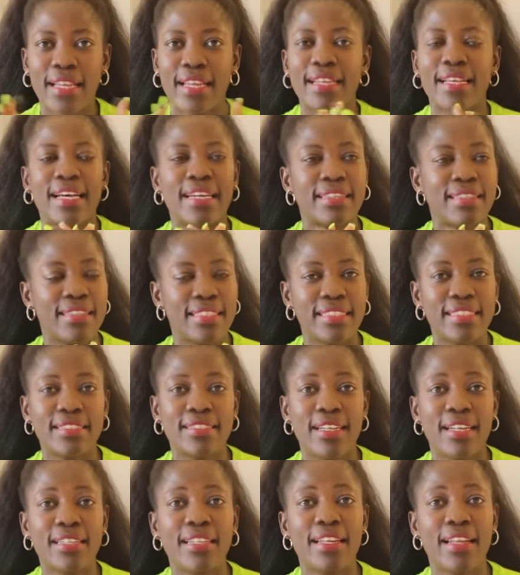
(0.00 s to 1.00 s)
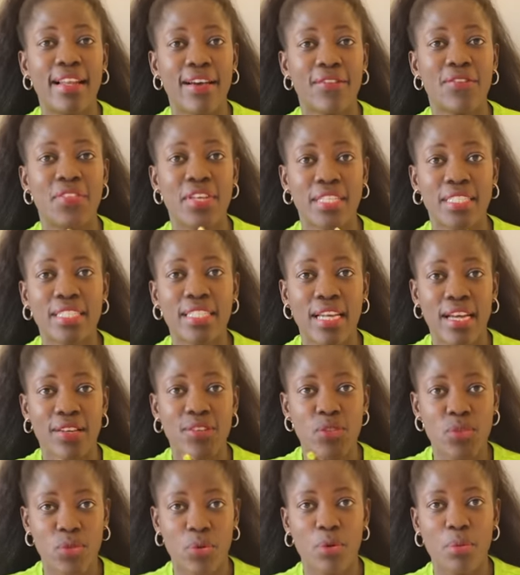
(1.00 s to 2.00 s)
Like, I literally love that
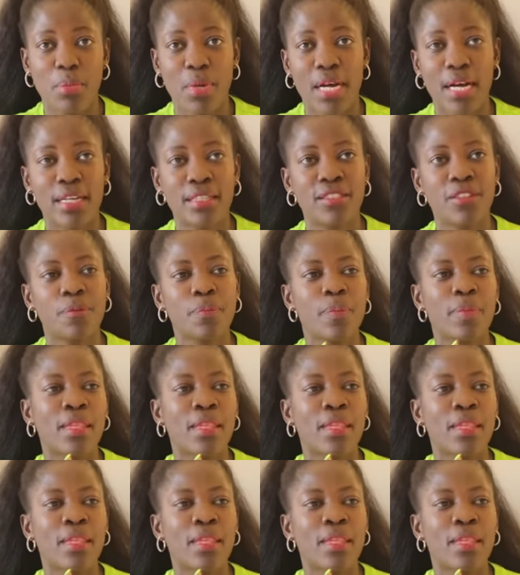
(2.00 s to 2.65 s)
guy so much.